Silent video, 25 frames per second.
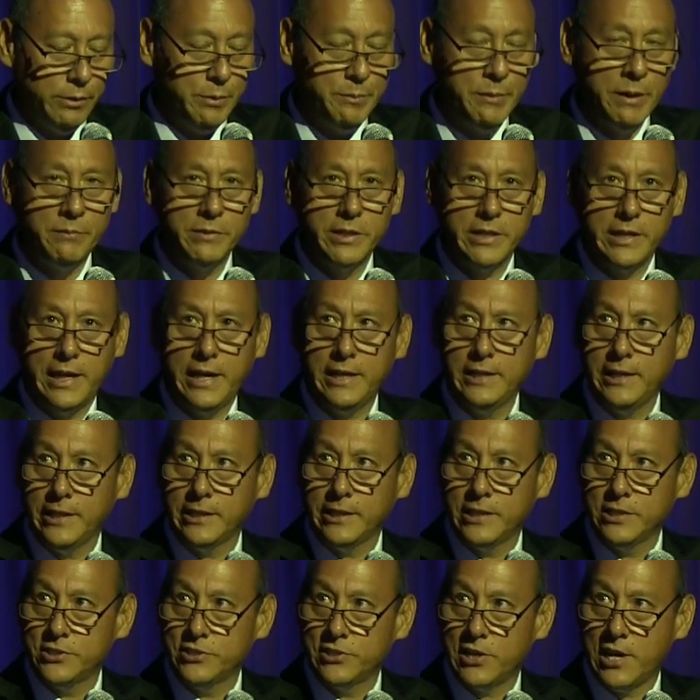Remember the
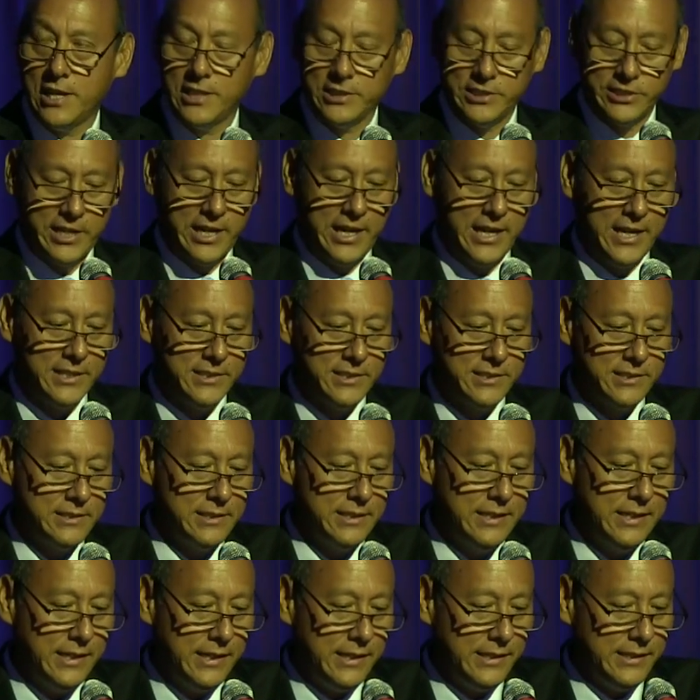Elián Gonzalez
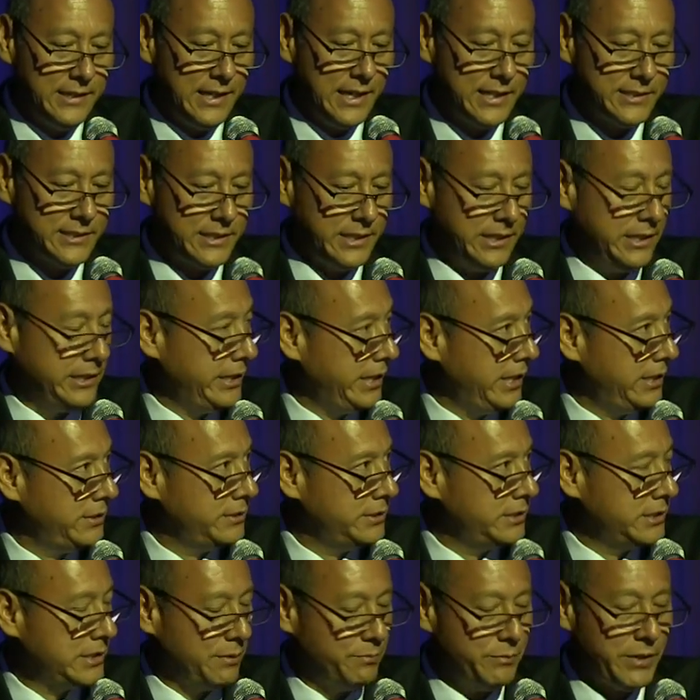case? Yes,
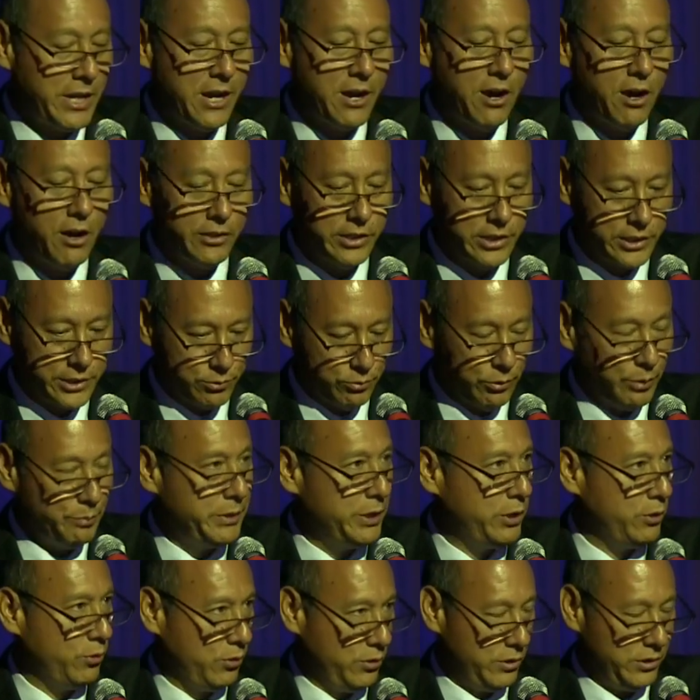Alien, someday all this will
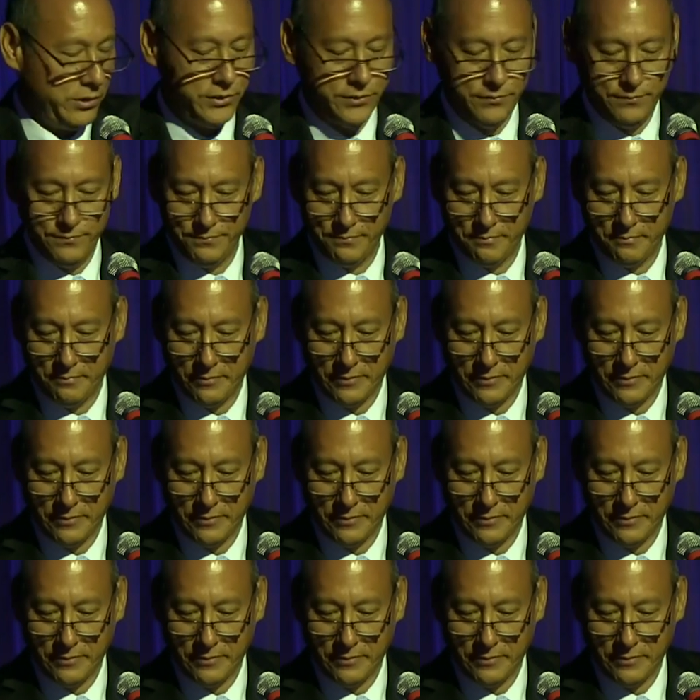be yours.